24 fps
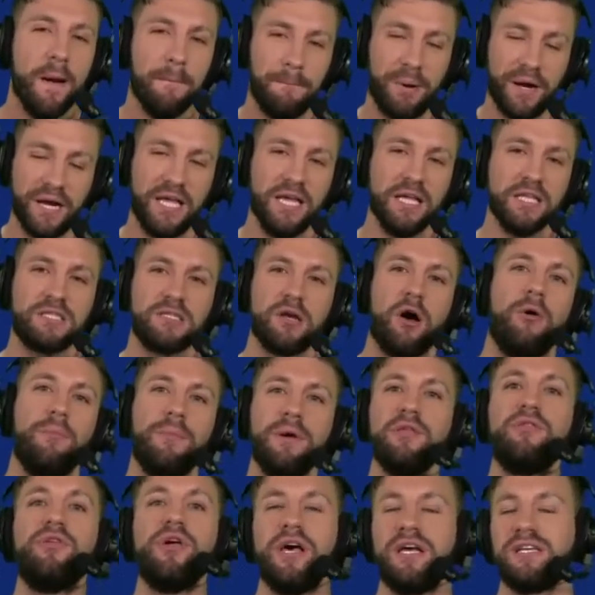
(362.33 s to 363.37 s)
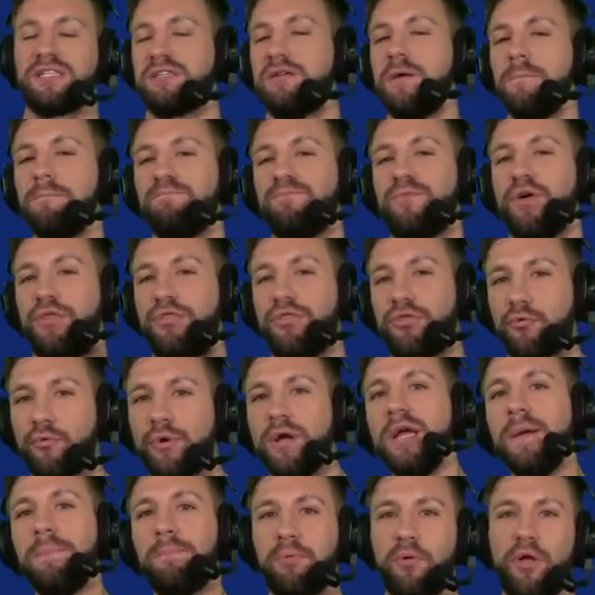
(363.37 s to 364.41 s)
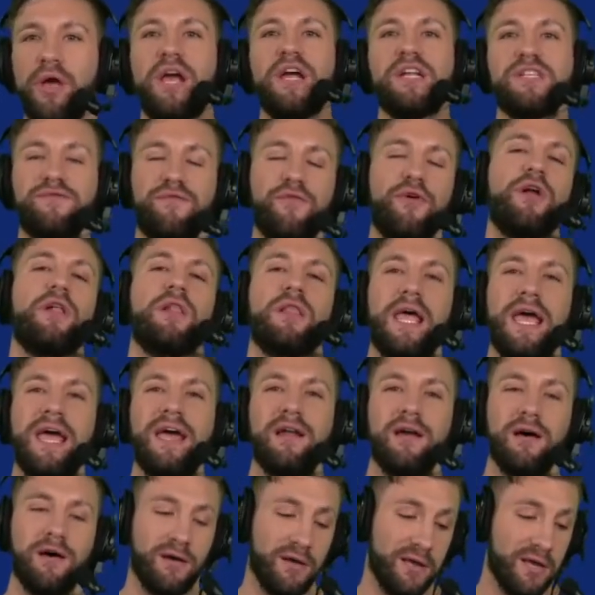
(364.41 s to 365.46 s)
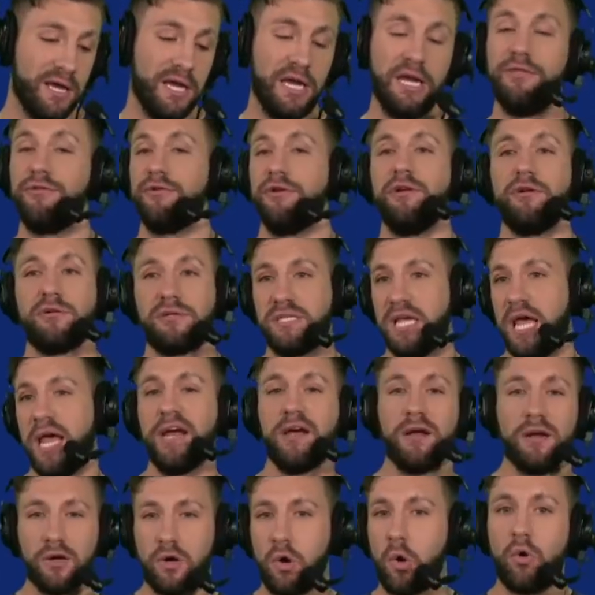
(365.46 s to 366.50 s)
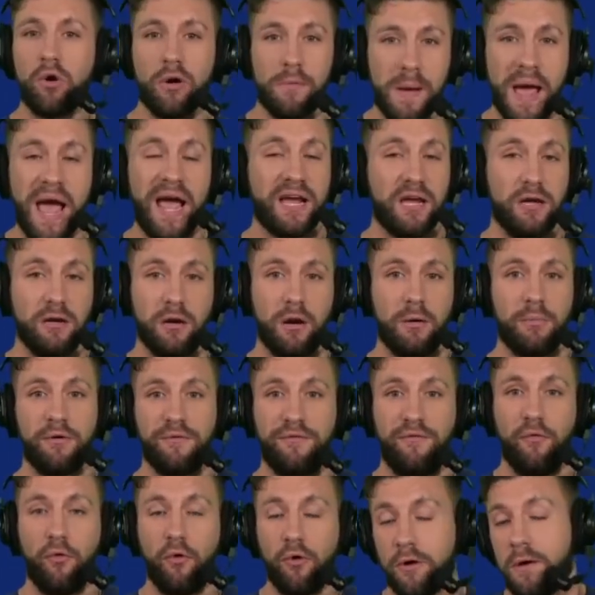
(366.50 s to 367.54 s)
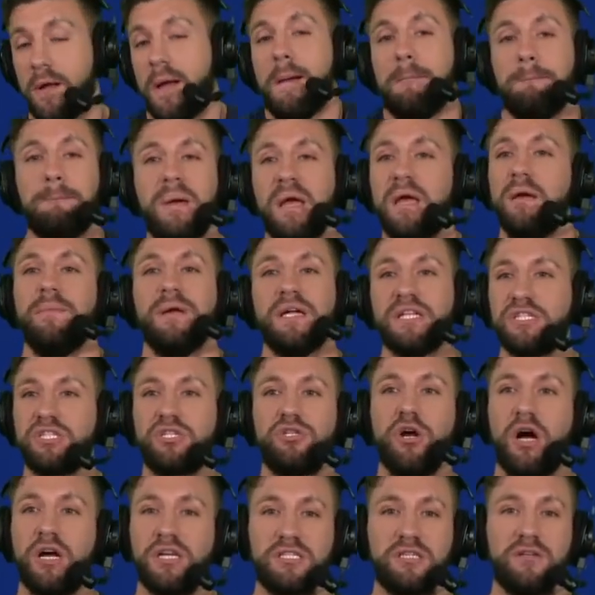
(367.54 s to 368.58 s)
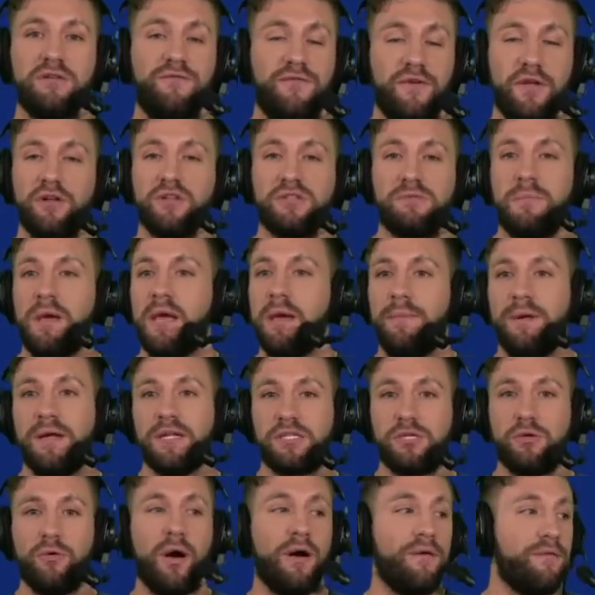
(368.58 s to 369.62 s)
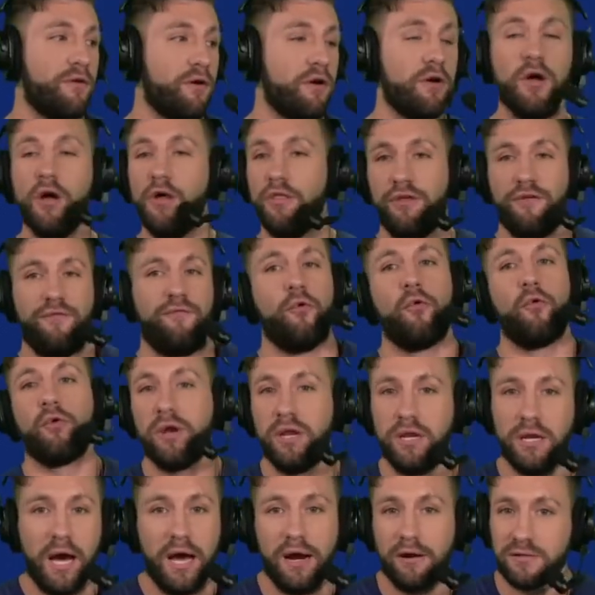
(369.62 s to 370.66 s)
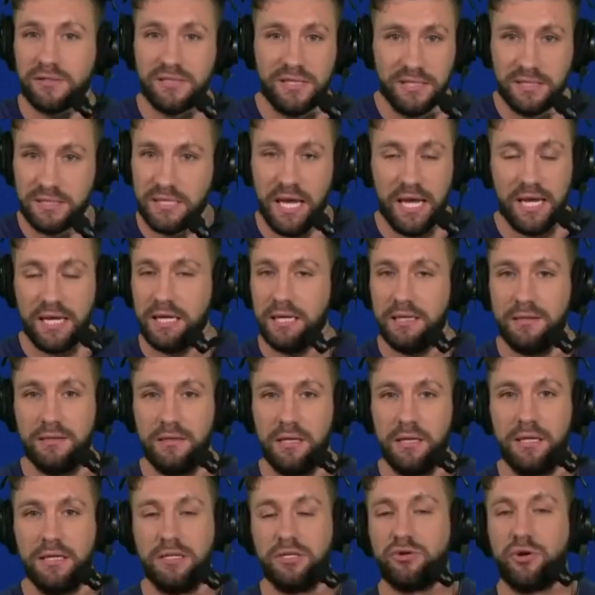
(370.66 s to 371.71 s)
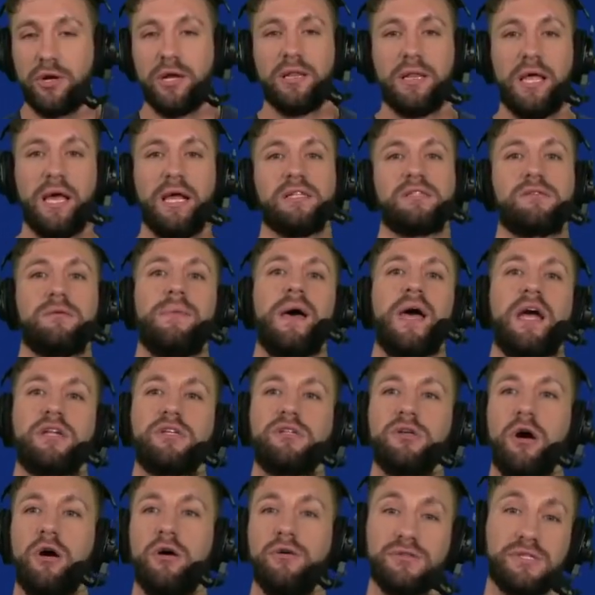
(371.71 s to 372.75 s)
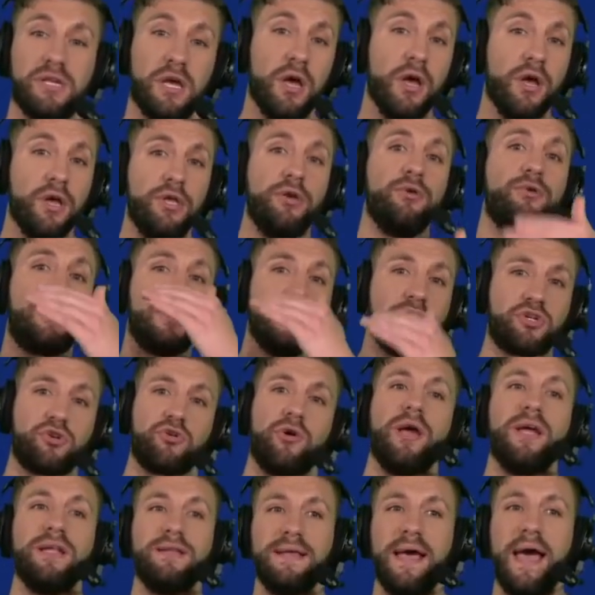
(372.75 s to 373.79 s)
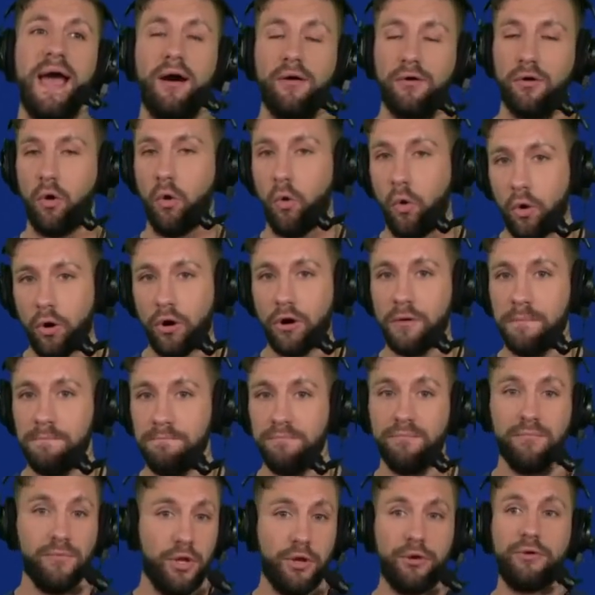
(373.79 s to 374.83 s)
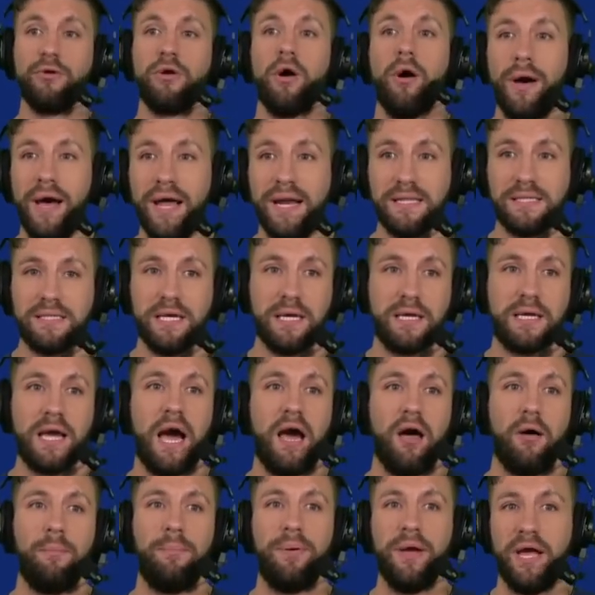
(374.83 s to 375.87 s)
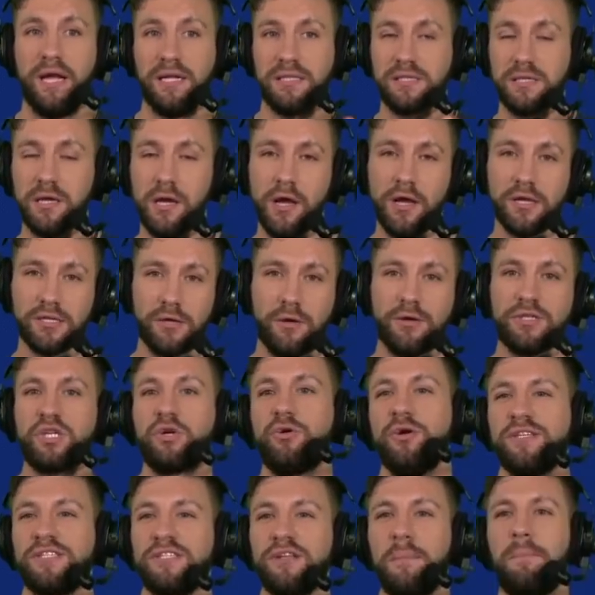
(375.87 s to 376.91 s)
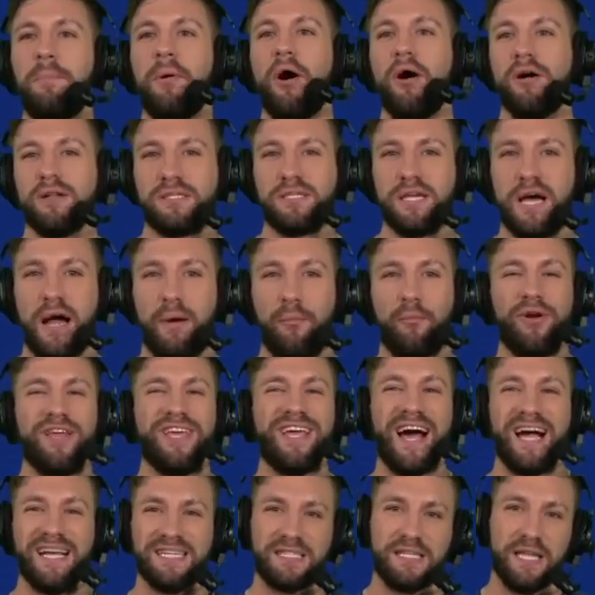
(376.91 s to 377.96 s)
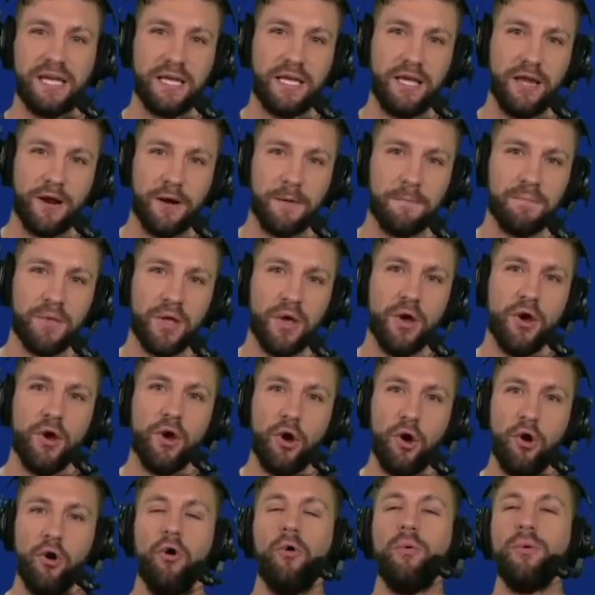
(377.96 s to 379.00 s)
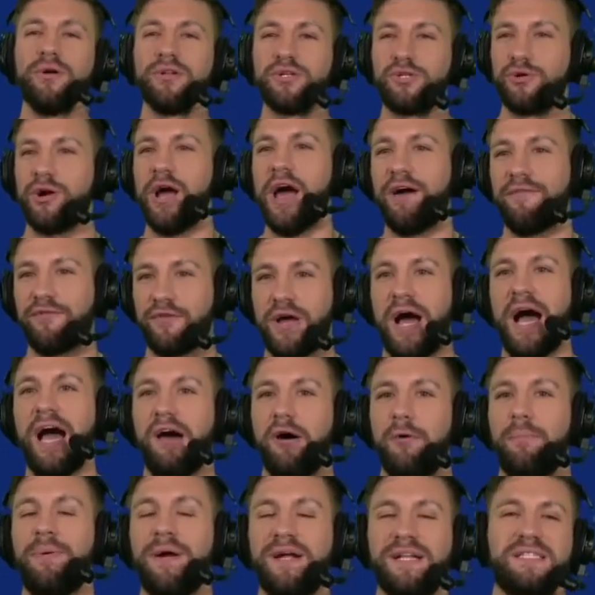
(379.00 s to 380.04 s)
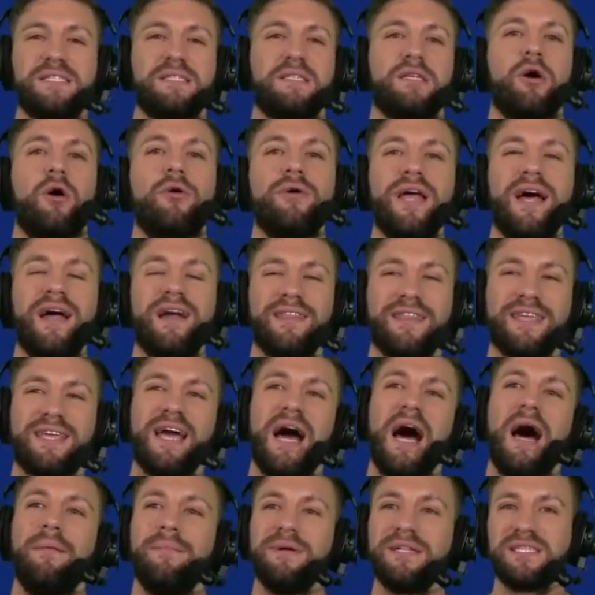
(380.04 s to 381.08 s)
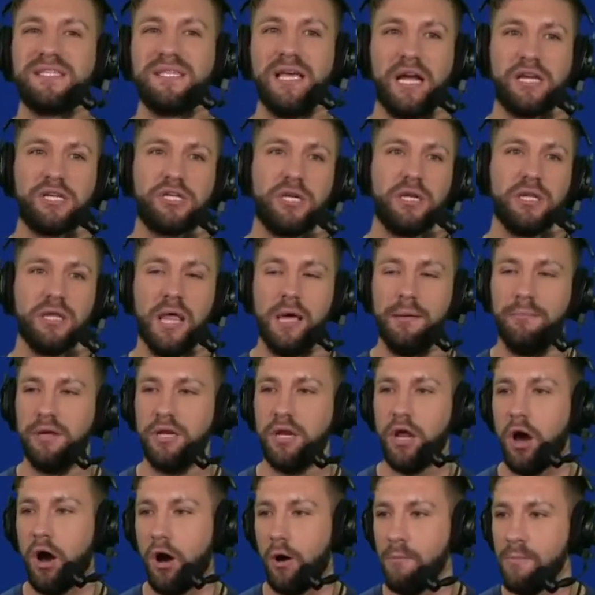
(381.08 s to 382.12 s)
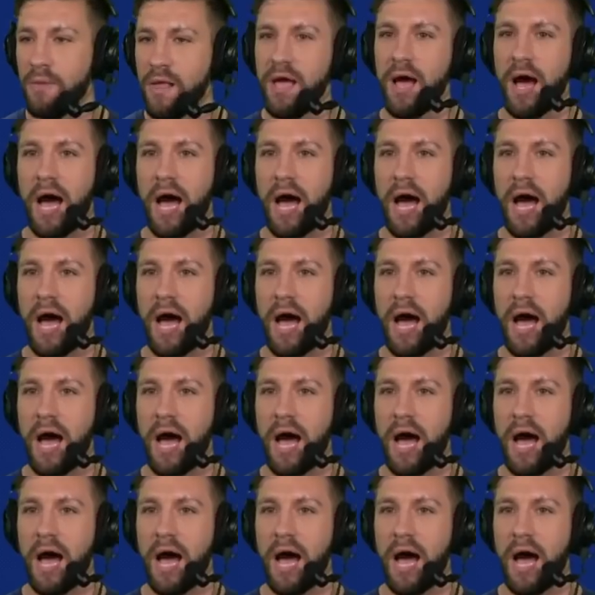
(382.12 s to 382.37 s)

But he told me this. The three plans for Atlanta, either you're taking a quarterback at number 4, maybe it's Justin Fields, maybe it's whoever the 49ers didn't take in Trey Lance and Mac Jones. You can trade down, or you can go ahead and take Kyle Pitts. So it's crystal ball time. What do you guys think here? Who will draft Kyle Pitts? Go down in the comments section and let me know.